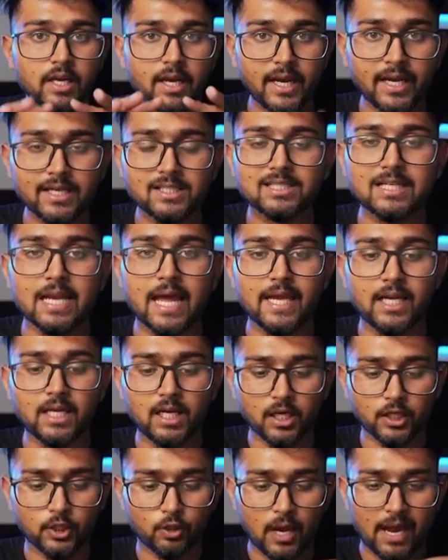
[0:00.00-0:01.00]
It's
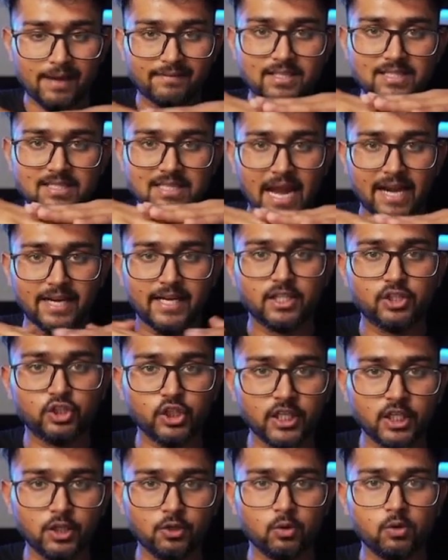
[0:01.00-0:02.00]
like you have a standard
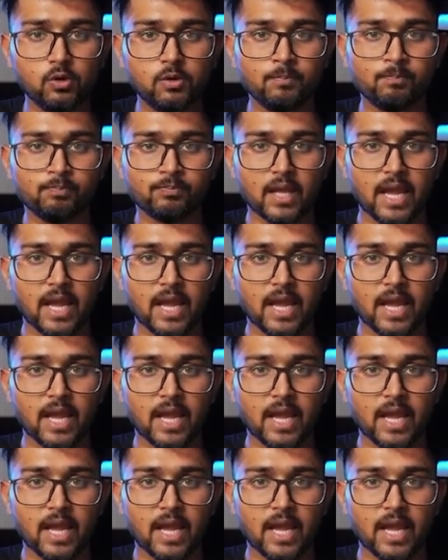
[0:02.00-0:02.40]
schedule